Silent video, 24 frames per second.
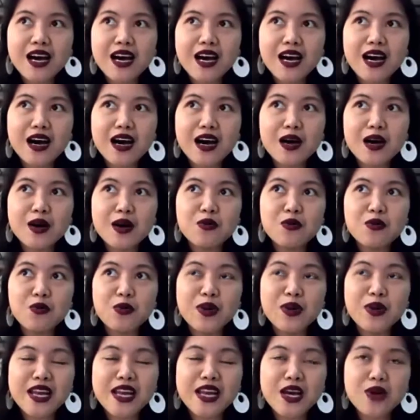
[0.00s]
Uh, when I
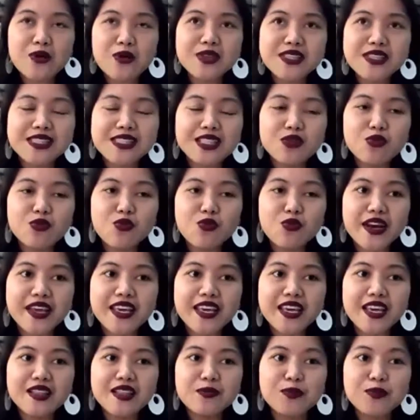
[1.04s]
was still working
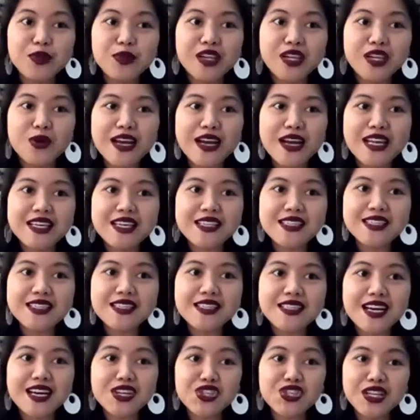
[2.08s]
in Polillo Islands,
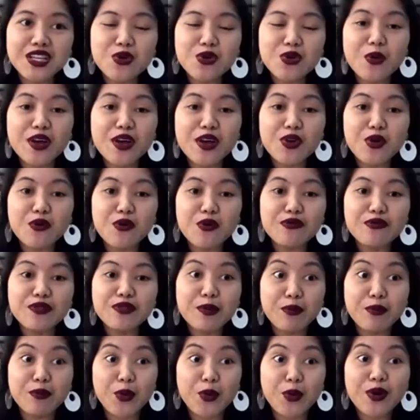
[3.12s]
that's actually one of
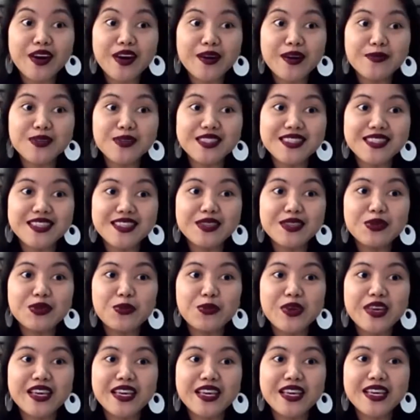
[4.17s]
the programs that
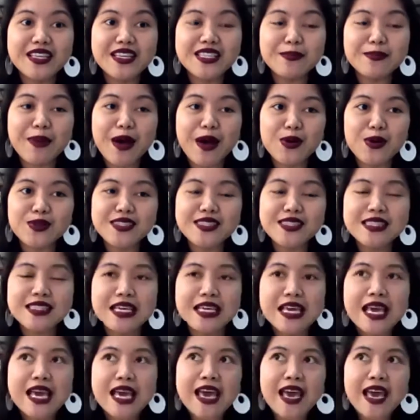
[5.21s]
we espoused.